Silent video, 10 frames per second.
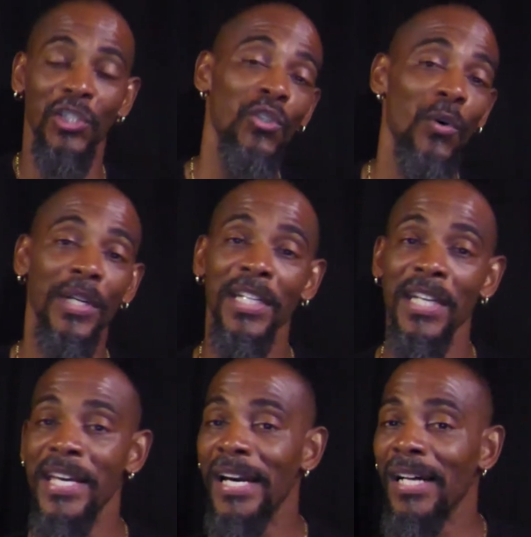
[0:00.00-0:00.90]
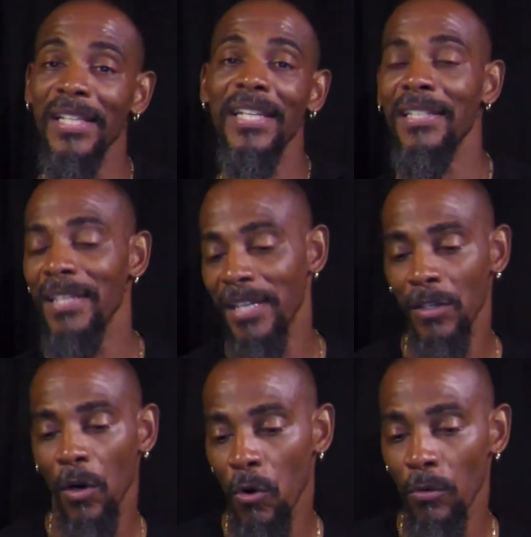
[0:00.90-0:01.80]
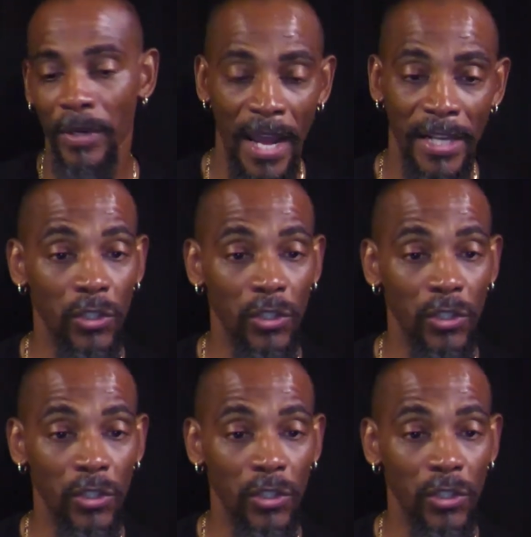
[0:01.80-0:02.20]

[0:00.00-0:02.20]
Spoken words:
joining in, clicking in, the whole 9.